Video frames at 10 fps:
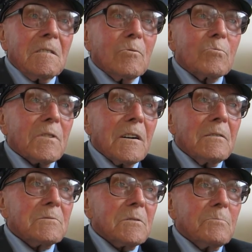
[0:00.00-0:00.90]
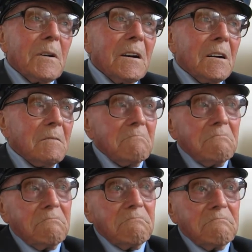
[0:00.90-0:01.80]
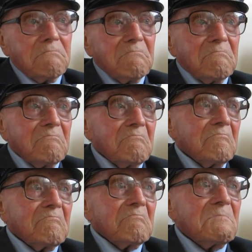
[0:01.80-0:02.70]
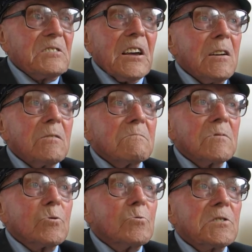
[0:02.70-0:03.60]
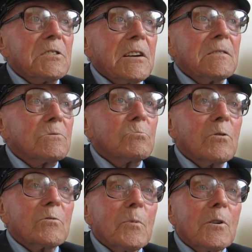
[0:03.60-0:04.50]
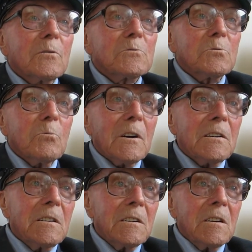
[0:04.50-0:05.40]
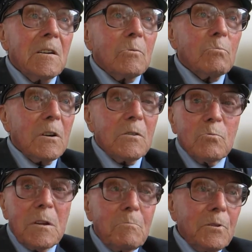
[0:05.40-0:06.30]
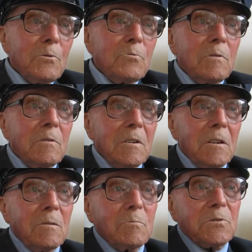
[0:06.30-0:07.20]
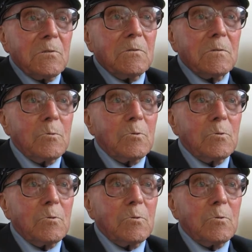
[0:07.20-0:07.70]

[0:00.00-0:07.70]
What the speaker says: Although it was about 10, 12 miles away, when the wind blew, it was hot.